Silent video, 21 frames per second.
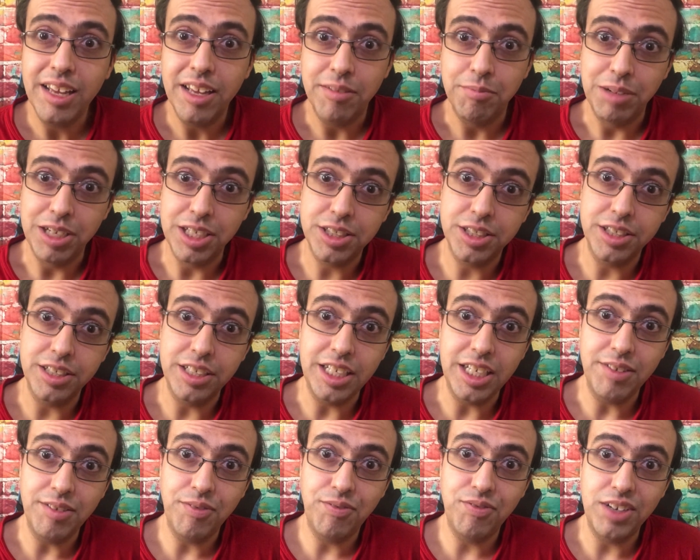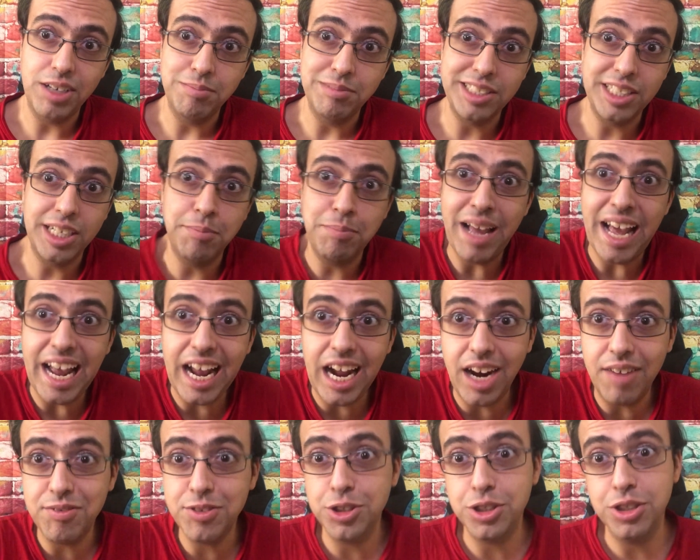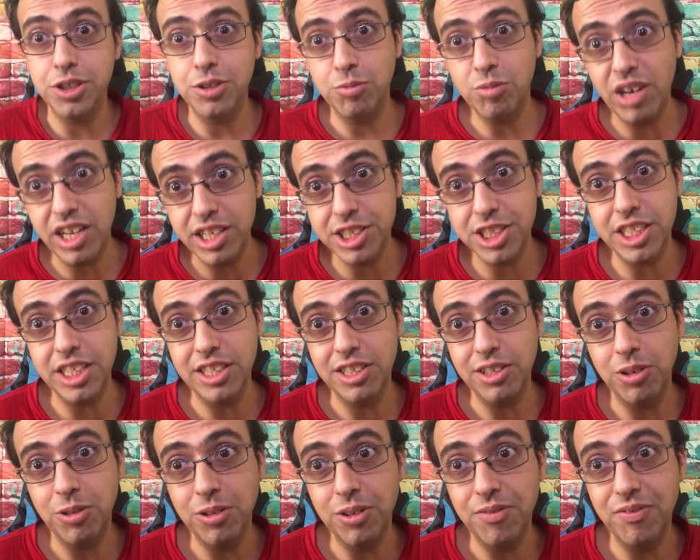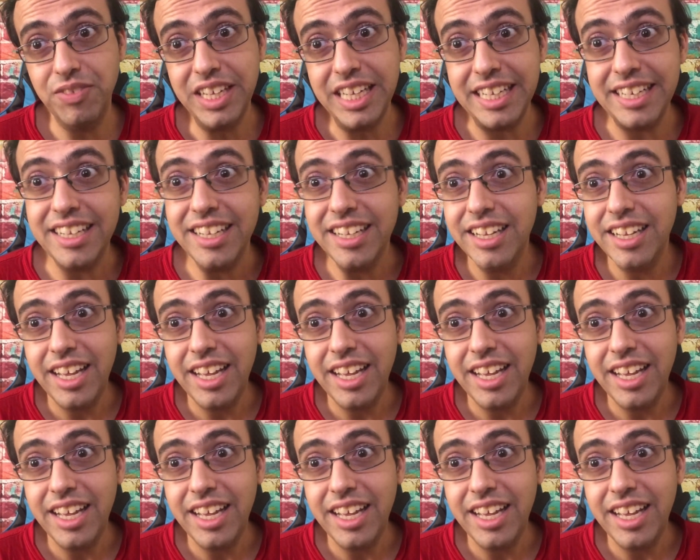Make sure you give a thumbs up after watching the whole vid,